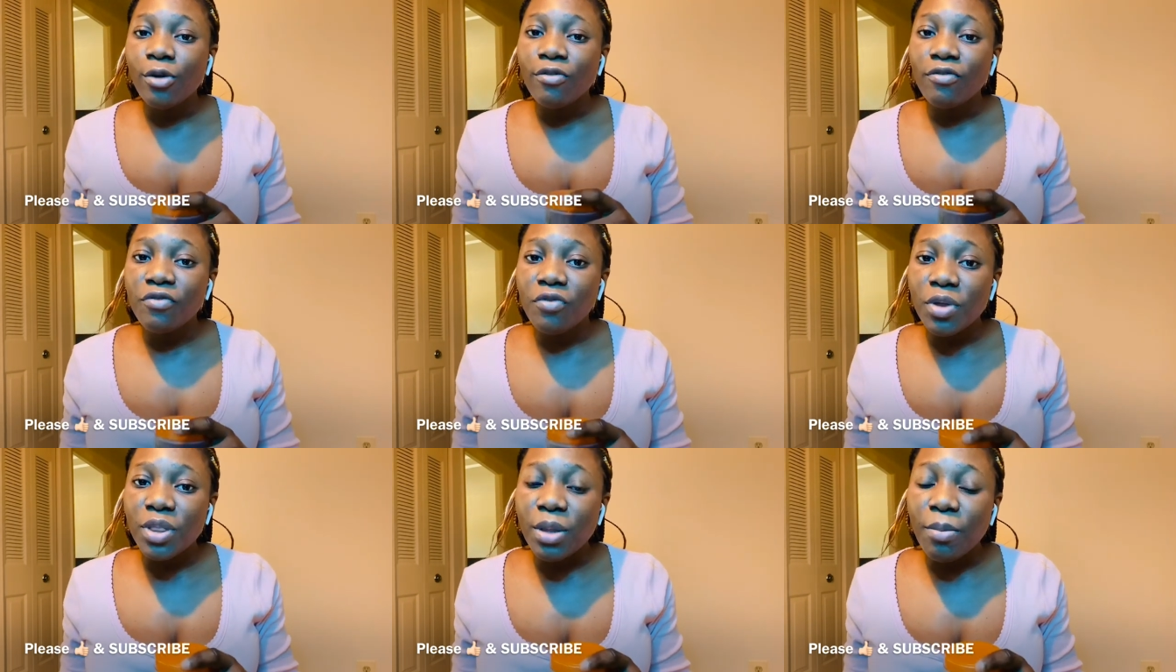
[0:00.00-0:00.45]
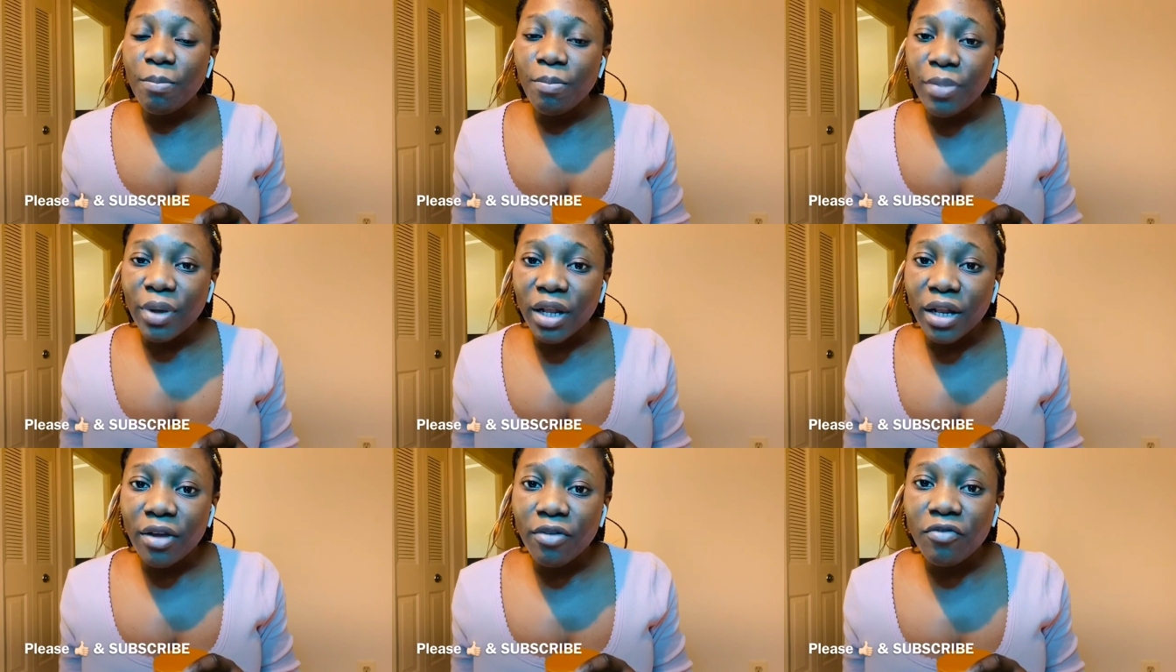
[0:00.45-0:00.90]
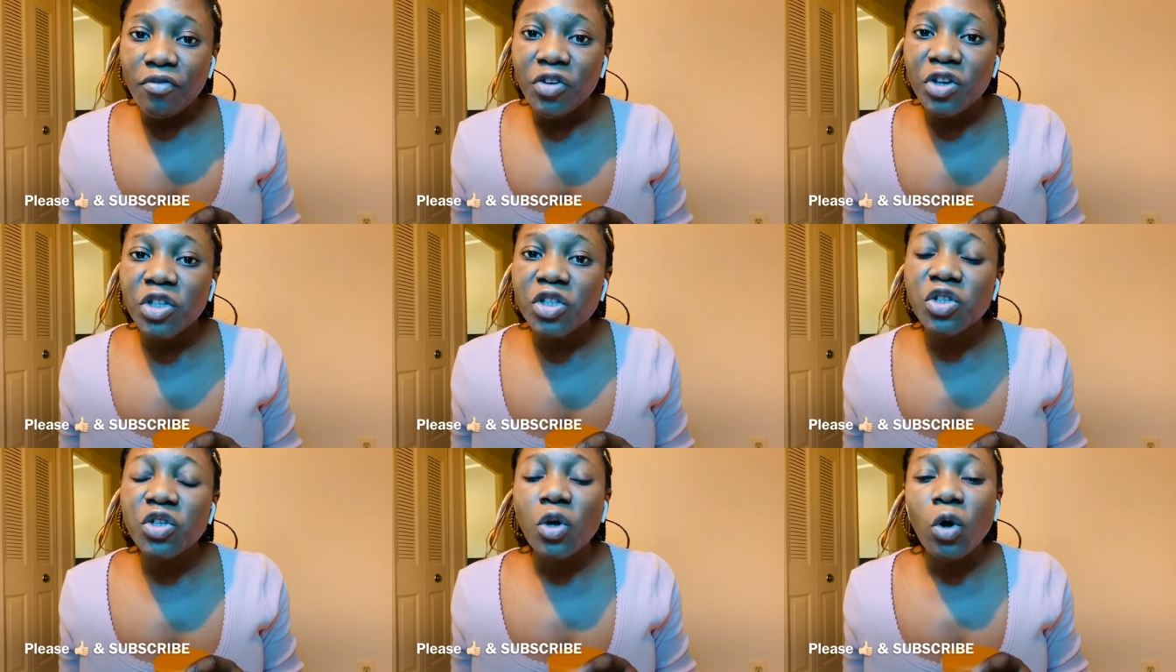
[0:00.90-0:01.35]
for the
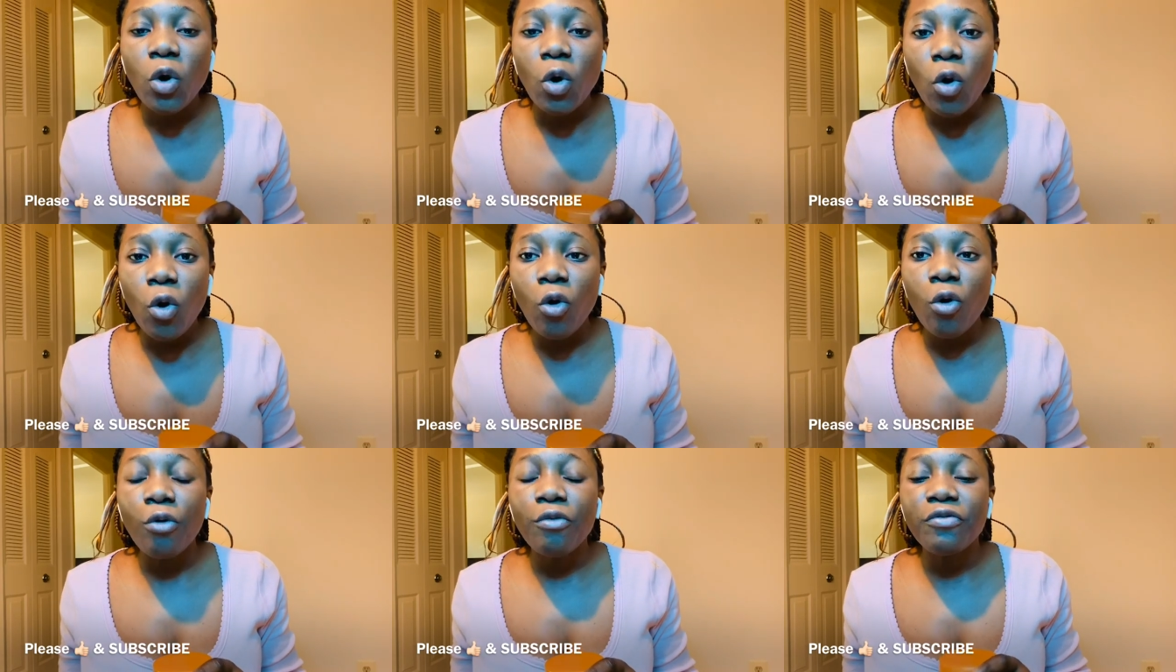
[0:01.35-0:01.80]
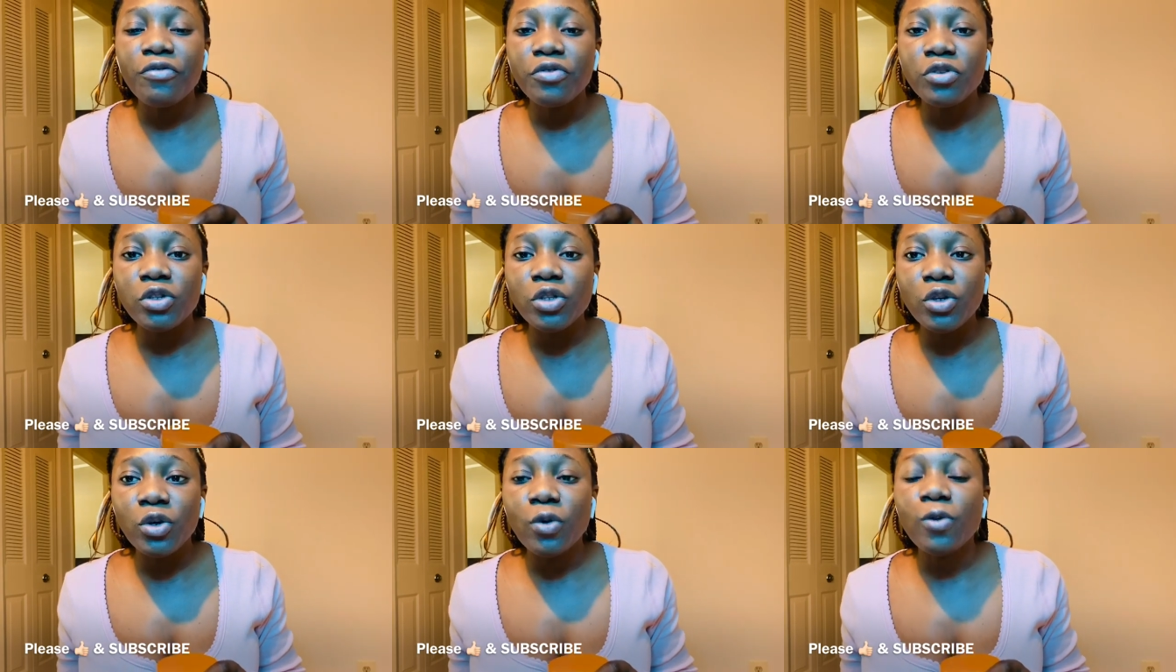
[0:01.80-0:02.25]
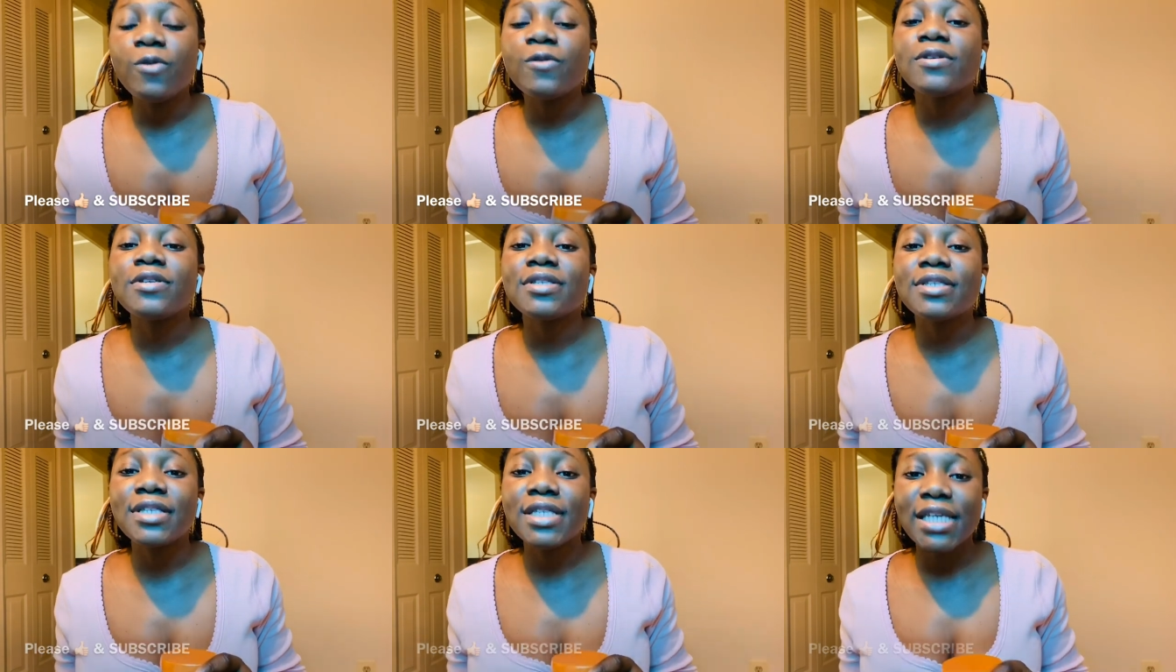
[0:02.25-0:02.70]
benefits of your
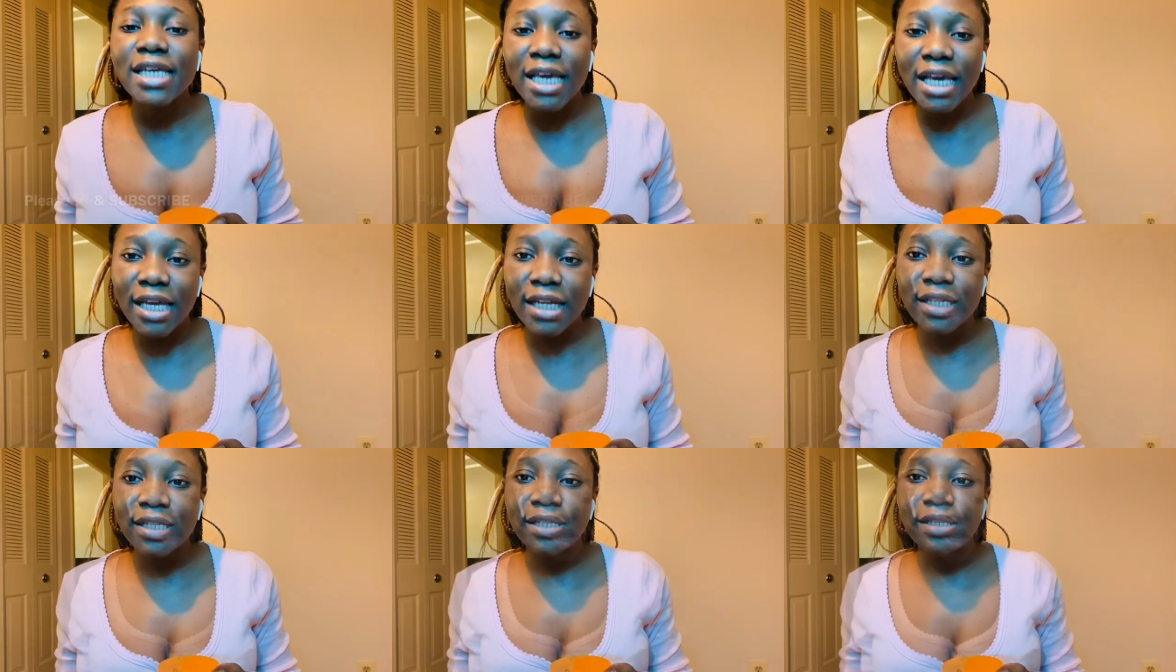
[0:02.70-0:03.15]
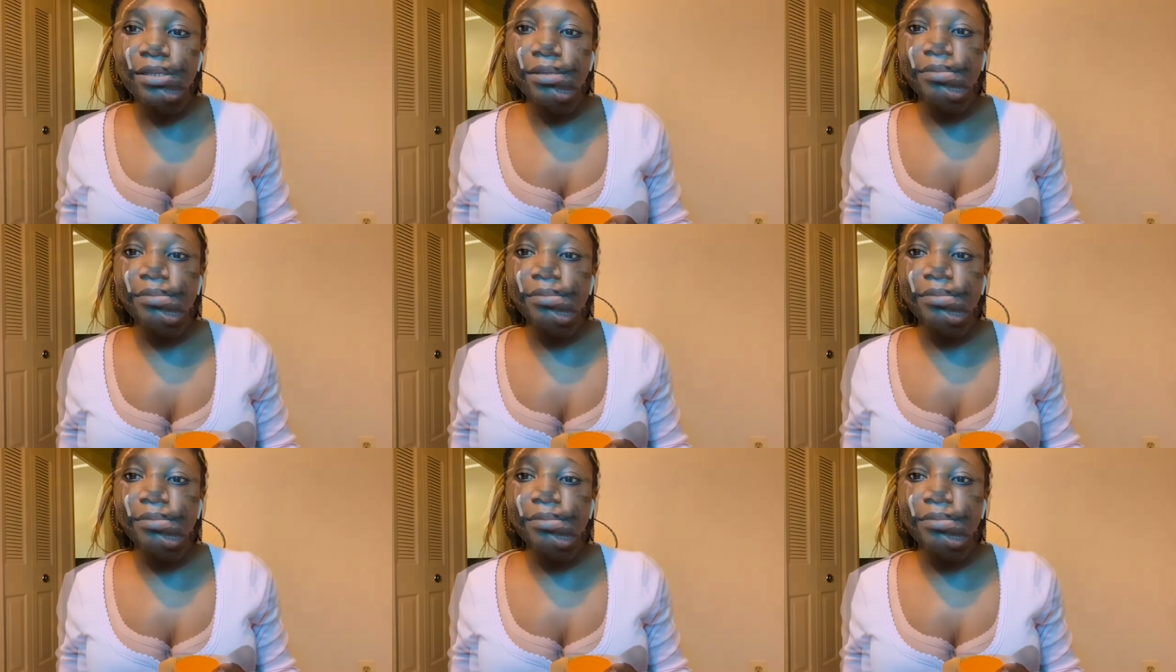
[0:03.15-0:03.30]
skin.